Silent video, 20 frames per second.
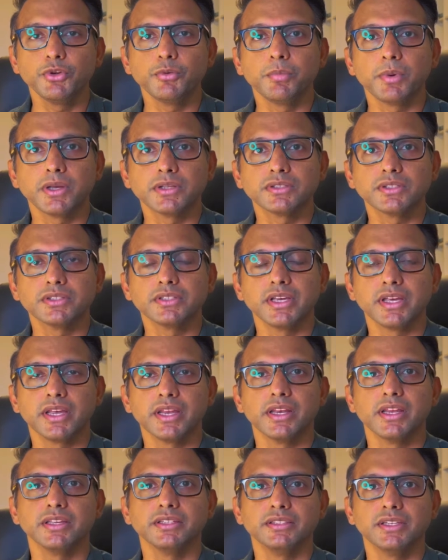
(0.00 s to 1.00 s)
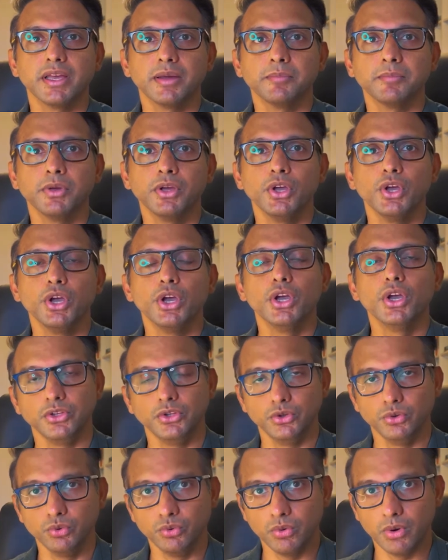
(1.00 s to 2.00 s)
pass the second exam,
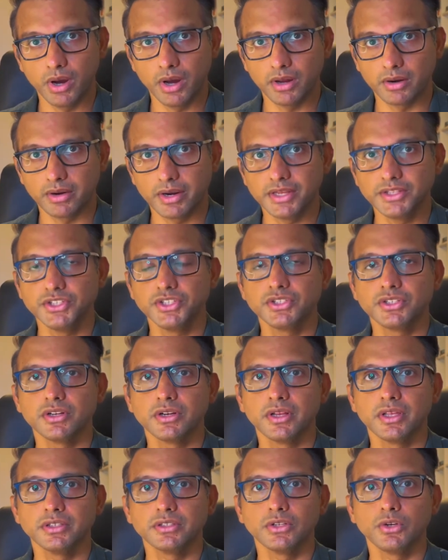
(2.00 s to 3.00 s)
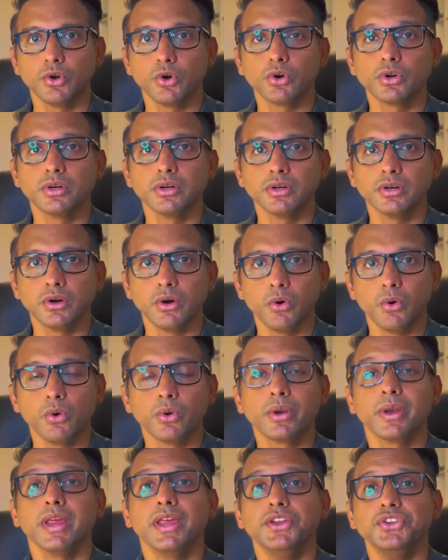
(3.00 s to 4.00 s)
you are registered as a doctor, or
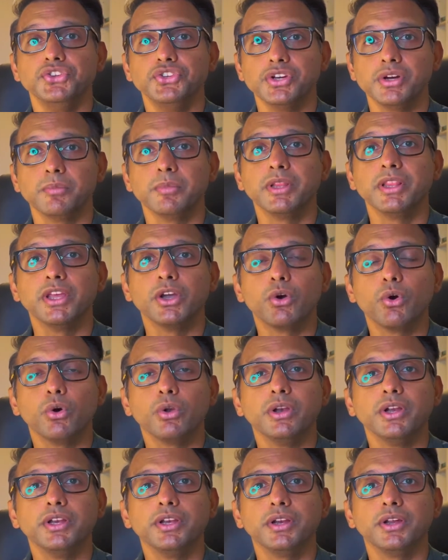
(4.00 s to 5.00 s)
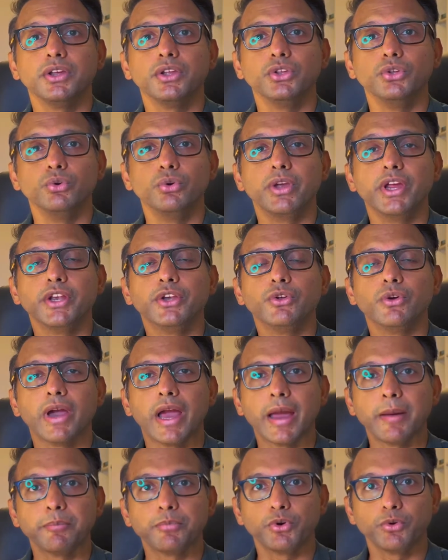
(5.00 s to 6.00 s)
in German they call it, you get your
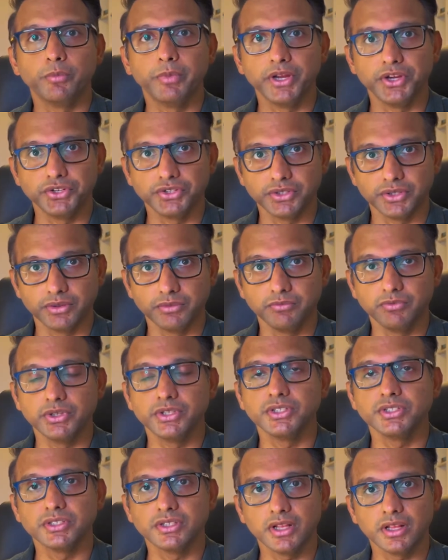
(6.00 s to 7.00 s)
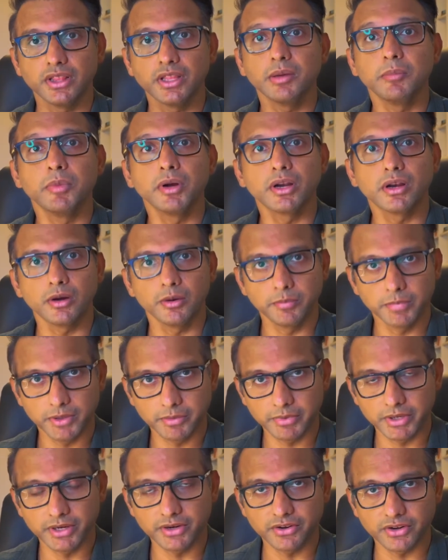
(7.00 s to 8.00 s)
approbation, which is nothing but a
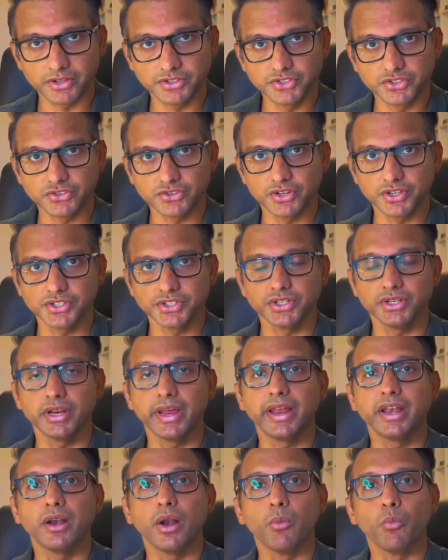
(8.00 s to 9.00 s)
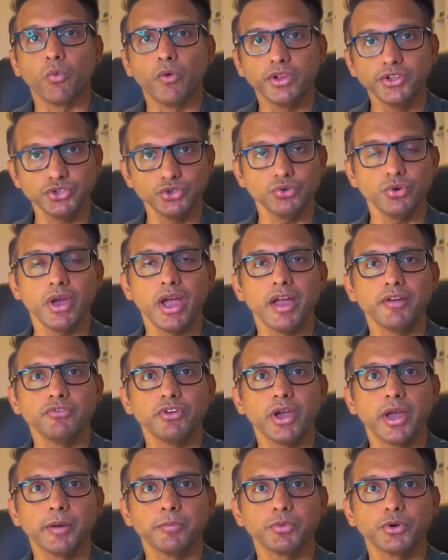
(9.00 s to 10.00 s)
permanent registration. And once you have your
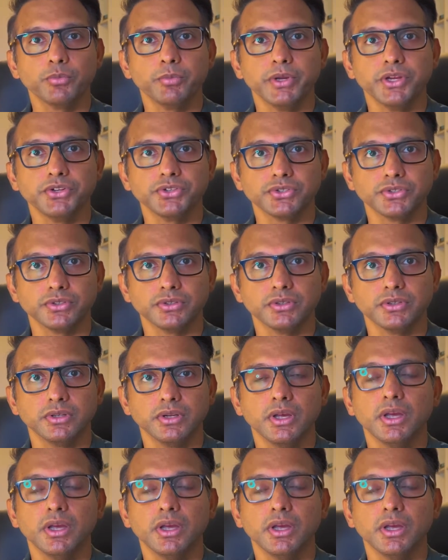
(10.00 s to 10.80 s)
approbation,